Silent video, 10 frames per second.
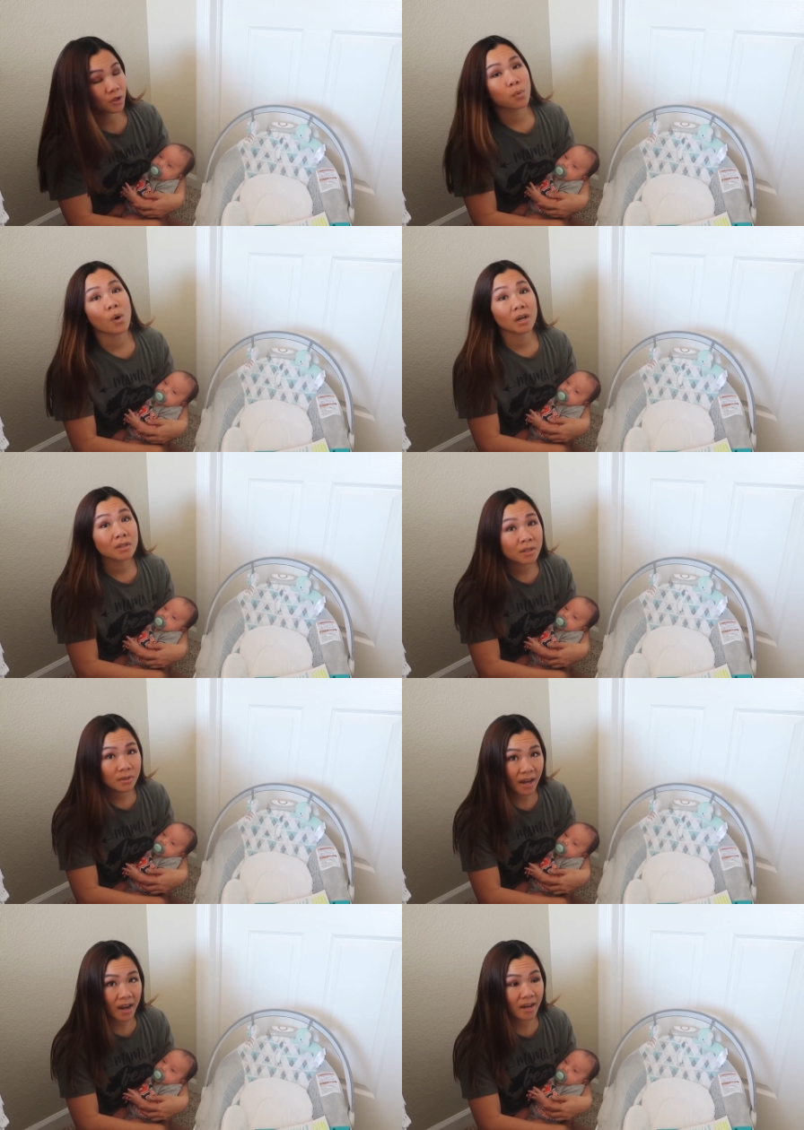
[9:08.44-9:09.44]
22
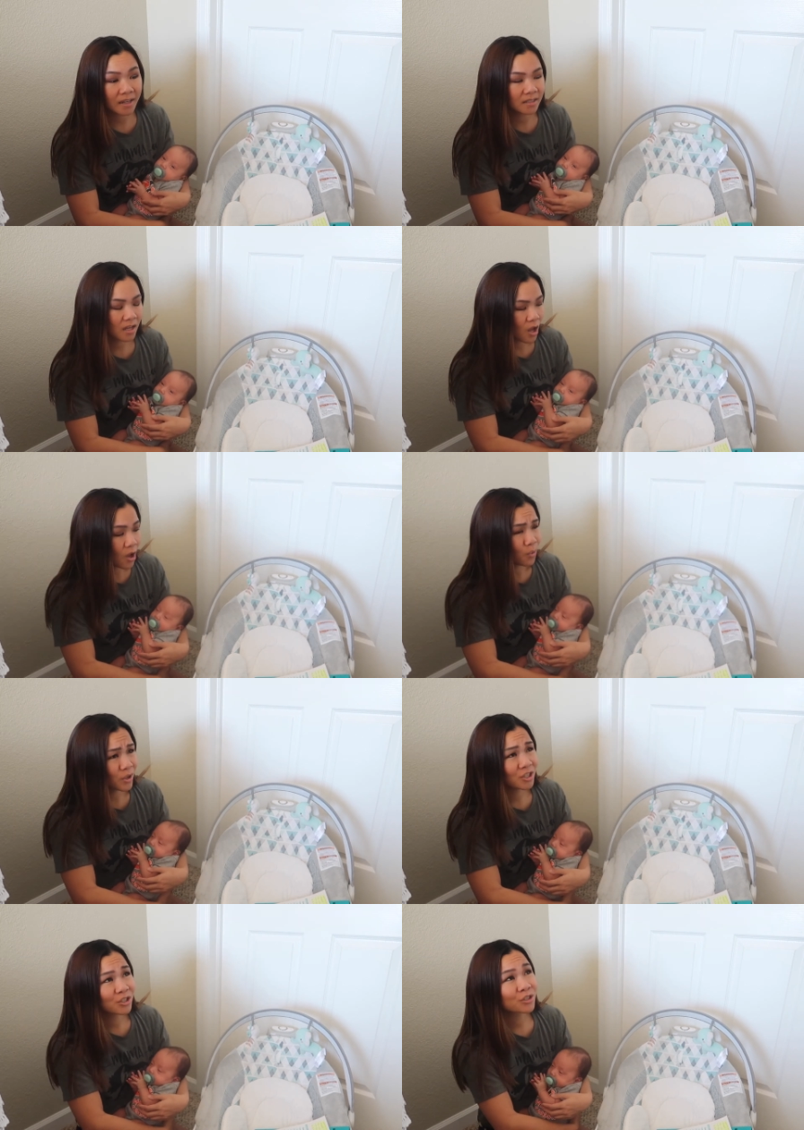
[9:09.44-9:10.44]
days,
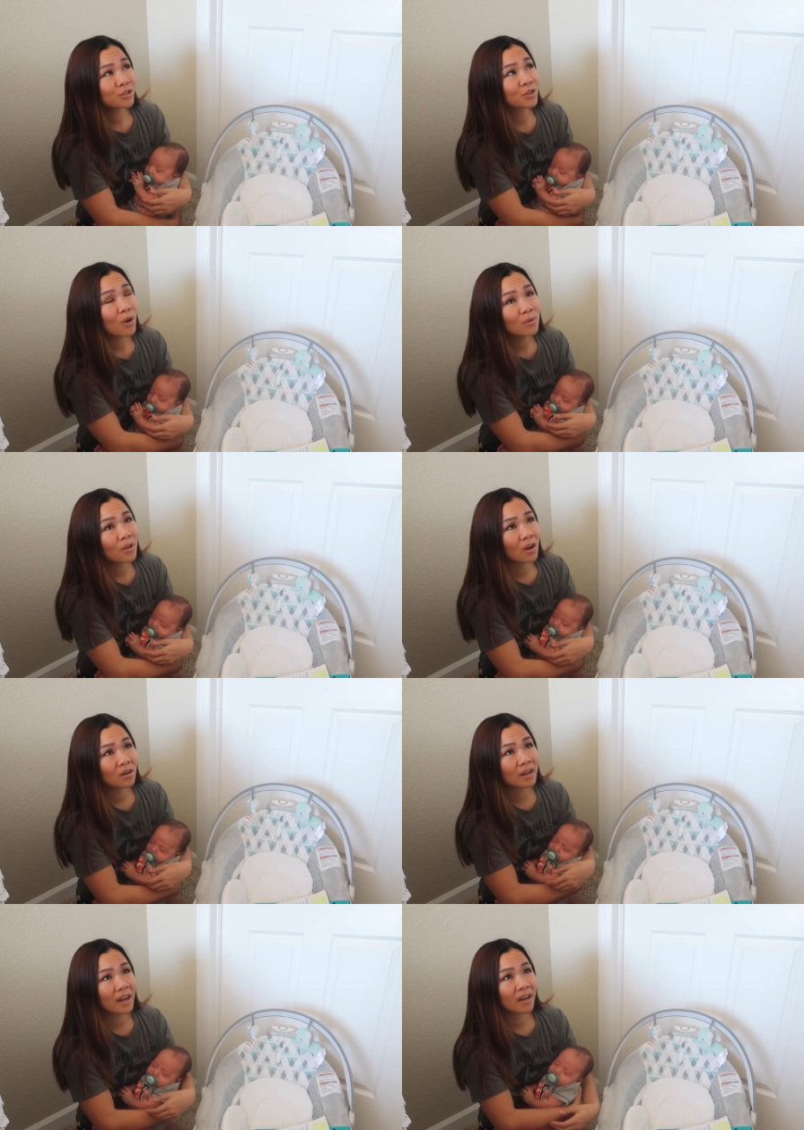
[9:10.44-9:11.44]
which is so
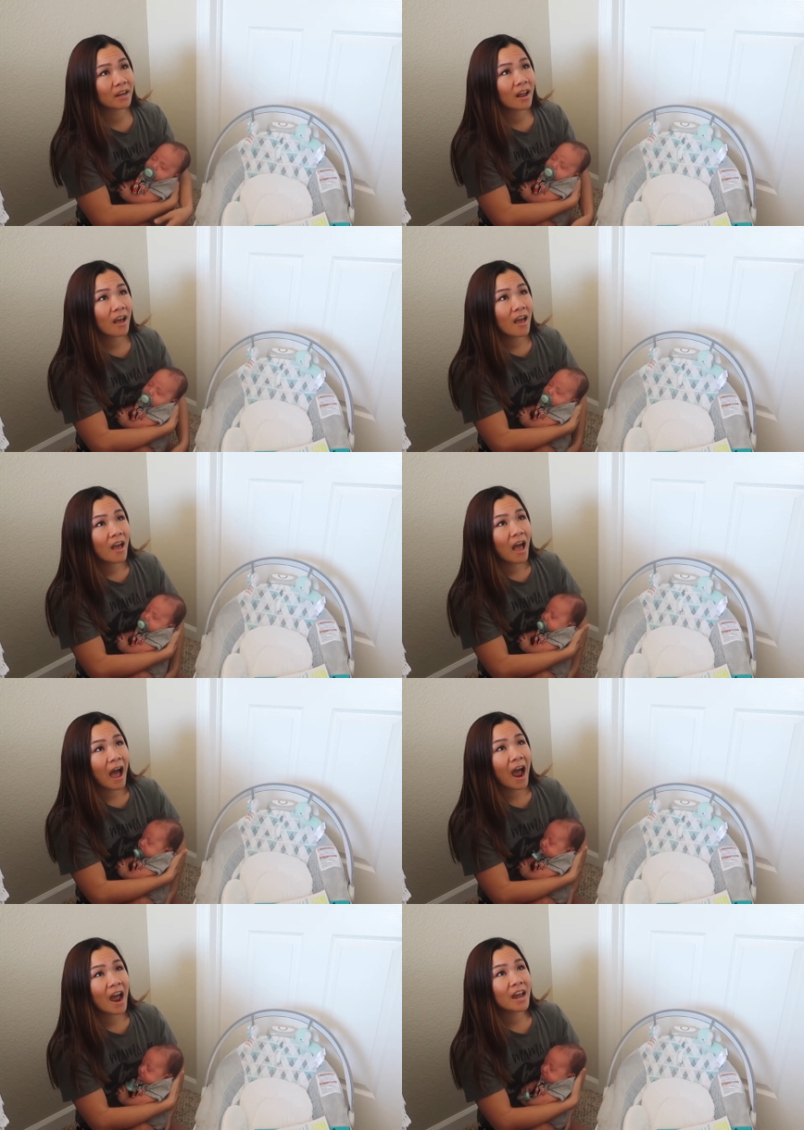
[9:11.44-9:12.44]
long, and
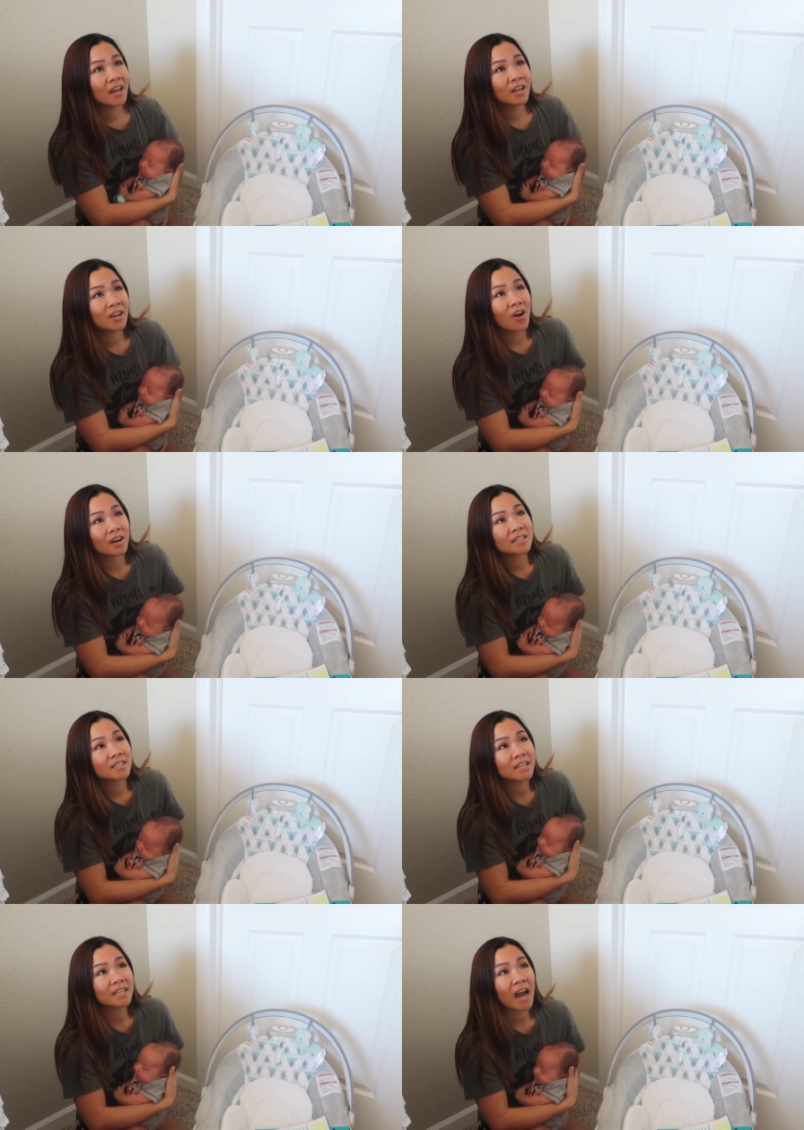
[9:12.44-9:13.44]
I
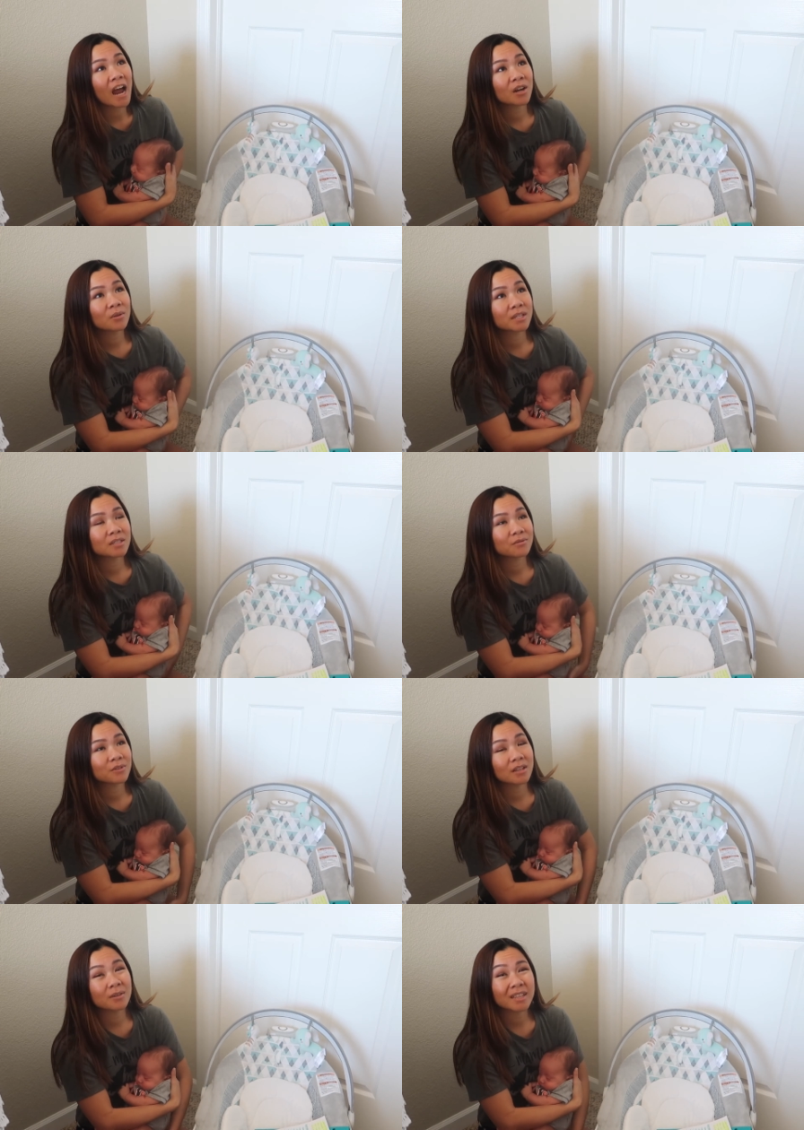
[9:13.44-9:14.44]
was
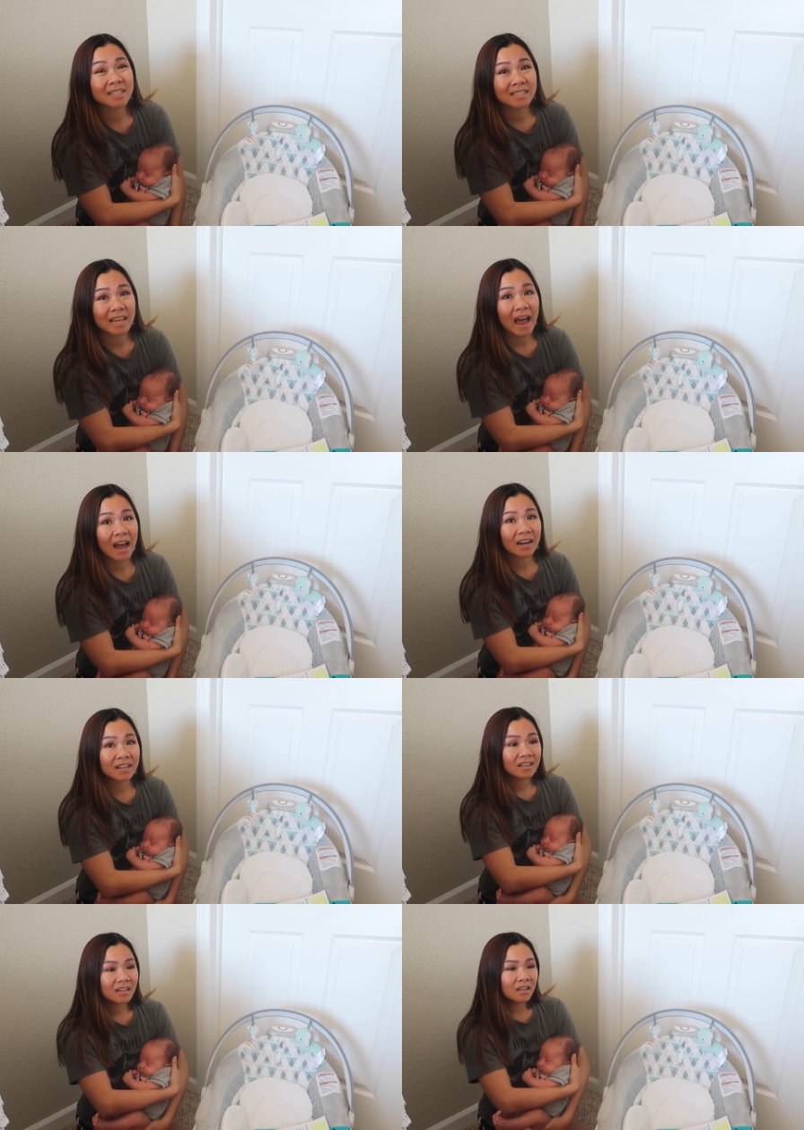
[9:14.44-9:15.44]
really sad,